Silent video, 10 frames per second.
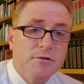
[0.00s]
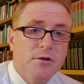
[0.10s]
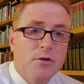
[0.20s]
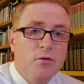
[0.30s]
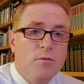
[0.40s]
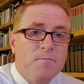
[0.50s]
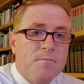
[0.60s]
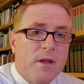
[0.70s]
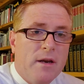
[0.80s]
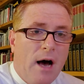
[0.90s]
to
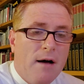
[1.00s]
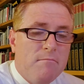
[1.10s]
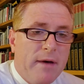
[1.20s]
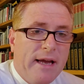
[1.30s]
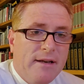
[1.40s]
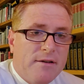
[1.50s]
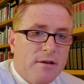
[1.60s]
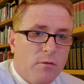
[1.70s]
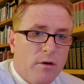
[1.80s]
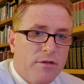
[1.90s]
not meet
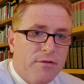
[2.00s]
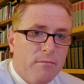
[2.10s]
with